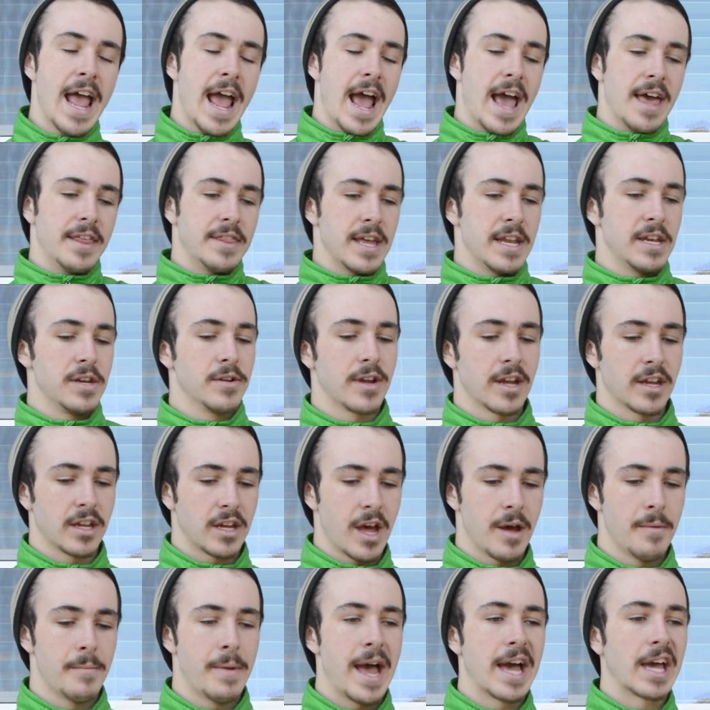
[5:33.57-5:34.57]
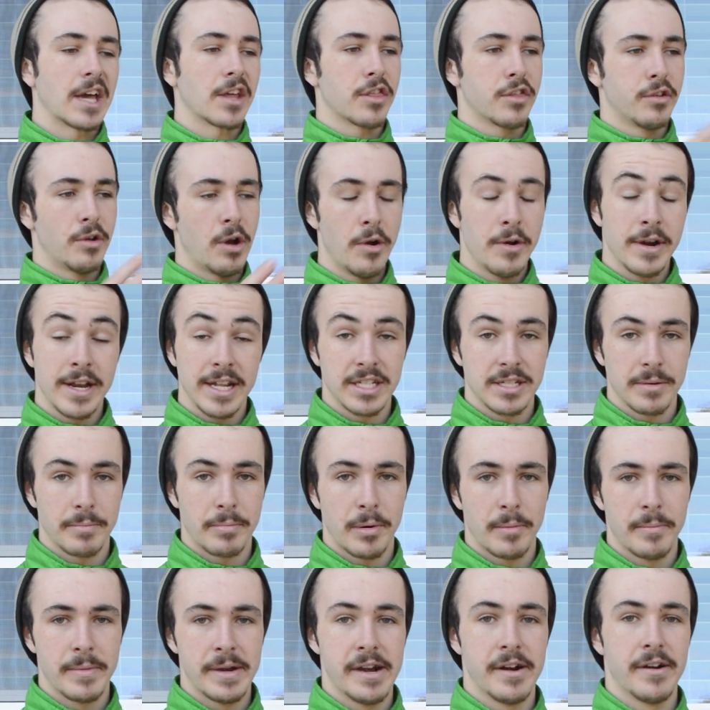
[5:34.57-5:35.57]
and then you can come back, throw it into
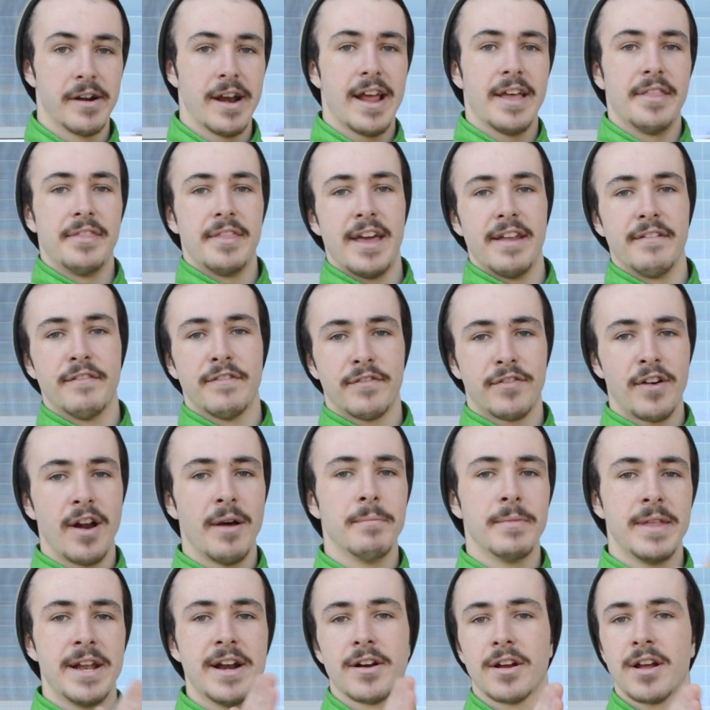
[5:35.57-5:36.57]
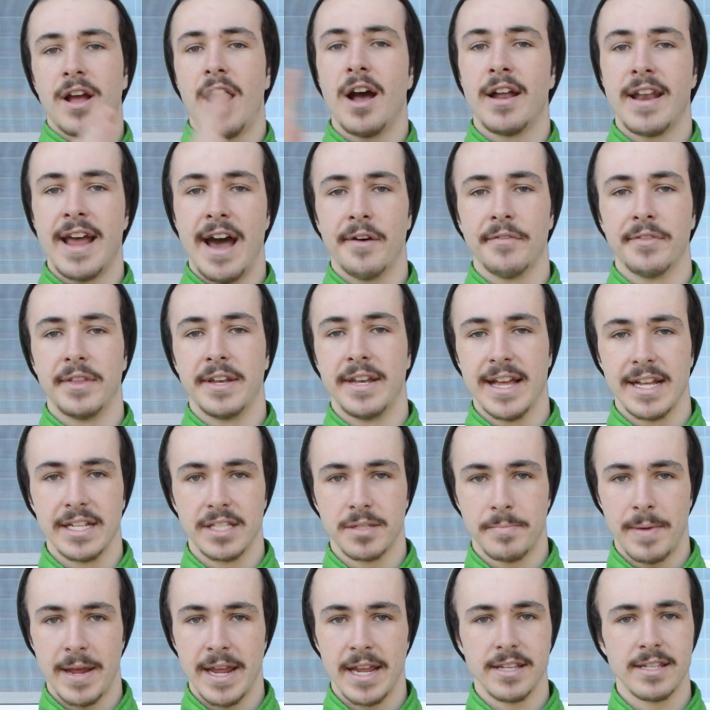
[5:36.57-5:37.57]
Premiere, and then from there cut out the dead
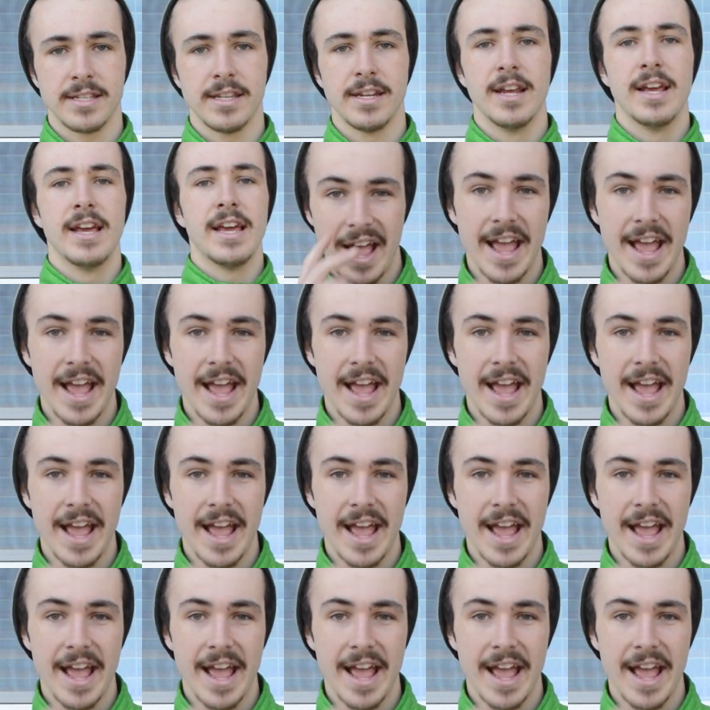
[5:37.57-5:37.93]
space.